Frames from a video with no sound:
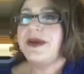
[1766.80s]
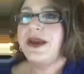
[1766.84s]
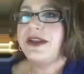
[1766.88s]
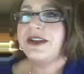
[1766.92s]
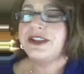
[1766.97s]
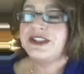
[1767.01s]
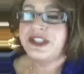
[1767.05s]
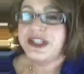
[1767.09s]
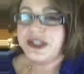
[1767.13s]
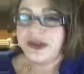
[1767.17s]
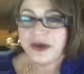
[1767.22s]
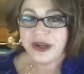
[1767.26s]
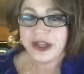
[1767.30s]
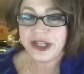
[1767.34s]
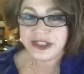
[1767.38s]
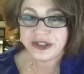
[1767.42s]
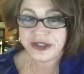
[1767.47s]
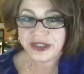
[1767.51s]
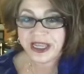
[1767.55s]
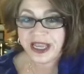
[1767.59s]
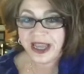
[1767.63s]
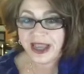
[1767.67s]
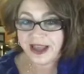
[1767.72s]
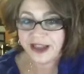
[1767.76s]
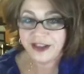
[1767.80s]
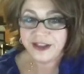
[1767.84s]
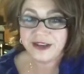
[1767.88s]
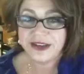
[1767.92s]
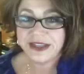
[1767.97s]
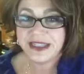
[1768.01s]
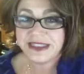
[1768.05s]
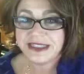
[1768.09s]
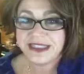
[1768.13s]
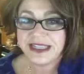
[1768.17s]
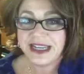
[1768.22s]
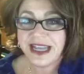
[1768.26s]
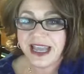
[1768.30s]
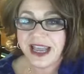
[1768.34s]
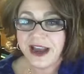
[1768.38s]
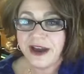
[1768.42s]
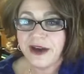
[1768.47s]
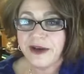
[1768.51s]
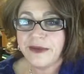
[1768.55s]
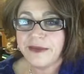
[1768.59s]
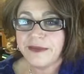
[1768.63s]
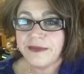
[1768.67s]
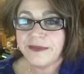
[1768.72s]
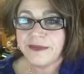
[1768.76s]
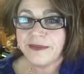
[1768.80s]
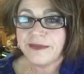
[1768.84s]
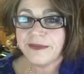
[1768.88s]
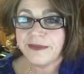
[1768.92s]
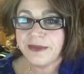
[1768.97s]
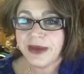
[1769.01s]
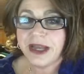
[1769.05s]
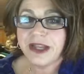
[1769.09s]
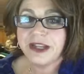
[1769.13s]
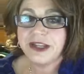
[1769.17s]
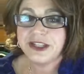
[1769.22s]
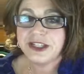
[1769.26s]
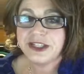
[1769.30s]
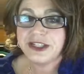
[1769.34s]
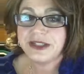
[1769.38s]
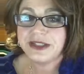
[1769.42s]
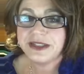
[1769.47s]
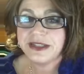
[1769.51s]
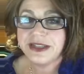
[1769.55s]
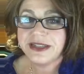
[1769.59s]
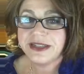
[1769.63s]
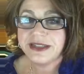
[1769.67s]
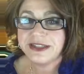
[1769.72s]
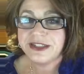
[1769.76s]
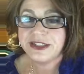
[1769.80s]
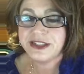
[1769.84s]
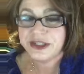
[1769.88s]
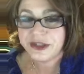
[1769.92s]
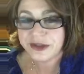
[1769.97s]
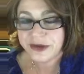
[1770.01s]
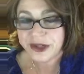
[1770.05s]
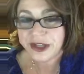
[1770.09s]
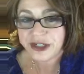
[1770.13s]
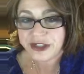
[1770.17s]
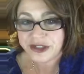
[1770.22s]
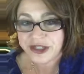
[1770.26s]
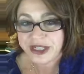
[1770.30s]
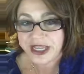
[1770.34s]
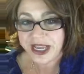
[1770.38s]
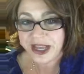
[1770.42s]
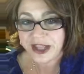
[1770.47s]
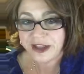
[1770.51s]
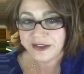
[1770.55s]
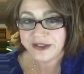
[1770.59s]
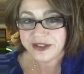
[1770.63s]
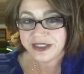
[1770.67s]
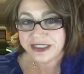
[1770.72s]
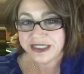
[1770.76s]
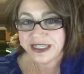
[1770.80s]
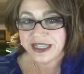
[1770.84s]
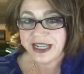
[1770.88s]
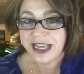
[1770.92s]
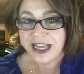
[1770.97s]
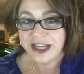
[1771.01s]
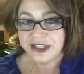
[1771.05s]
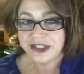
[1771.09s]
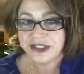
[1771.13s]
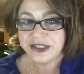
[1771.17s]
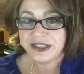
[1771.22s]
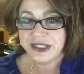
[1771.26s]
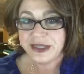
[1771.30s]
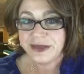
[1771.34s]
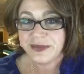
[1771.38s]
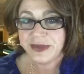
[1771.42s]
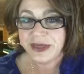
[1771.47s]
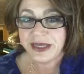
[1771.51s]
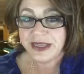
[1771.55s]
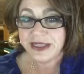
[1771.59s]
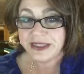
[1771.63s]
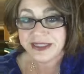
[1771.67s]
200 calories and how much 200 calories can actually be.